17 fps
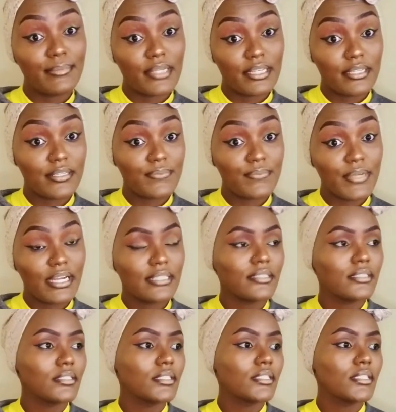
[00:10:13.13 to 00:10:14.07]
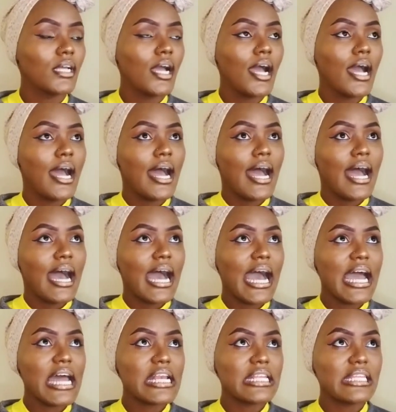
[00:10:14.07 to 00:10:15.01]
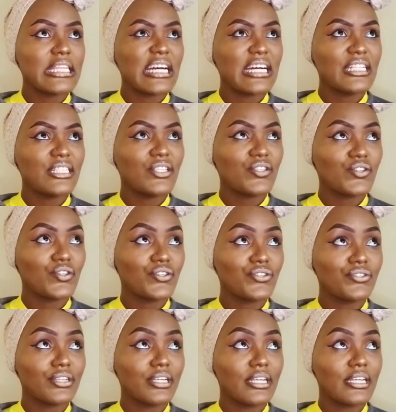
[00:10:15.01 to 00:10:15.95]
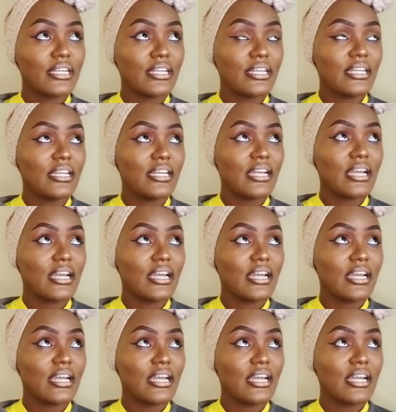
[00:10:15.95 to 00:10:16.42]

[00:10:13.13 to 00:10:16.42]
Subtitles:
lesbians, and that's not really